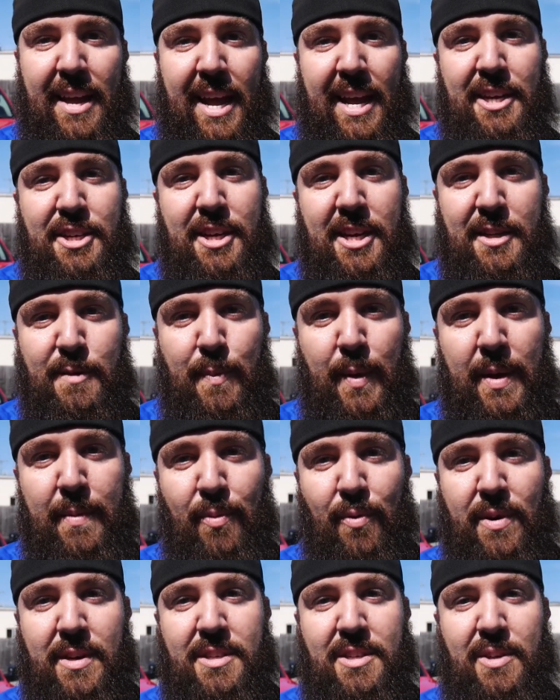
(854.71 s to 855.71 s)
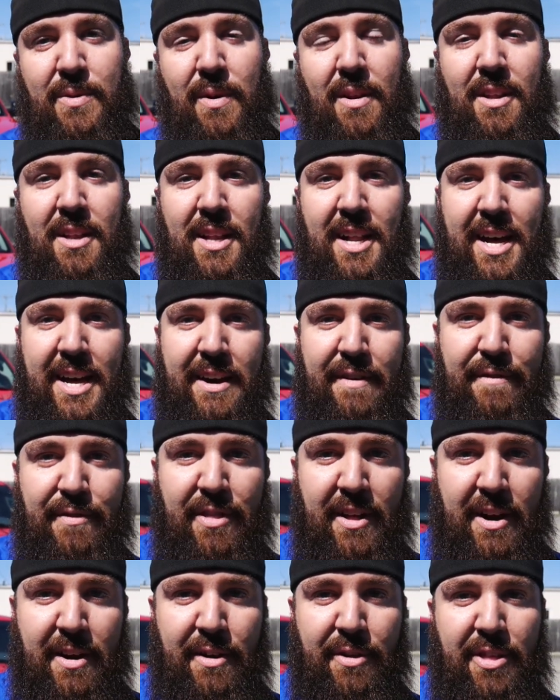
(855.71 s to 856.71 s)
HSP boys do a lot of
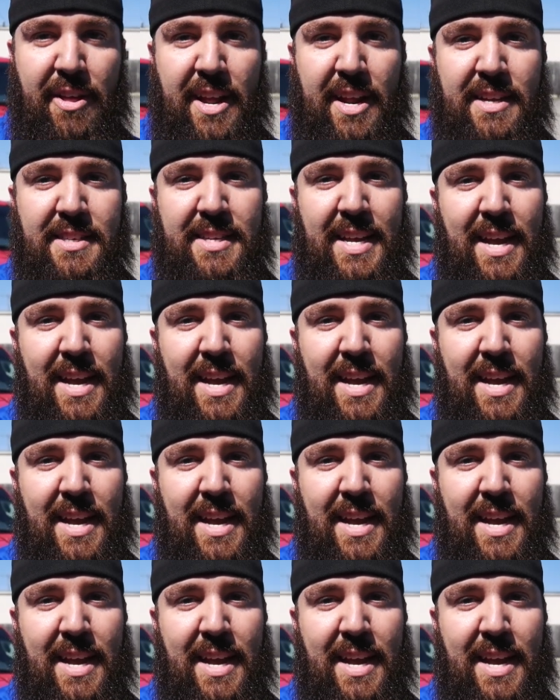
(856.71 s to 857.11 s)
their things,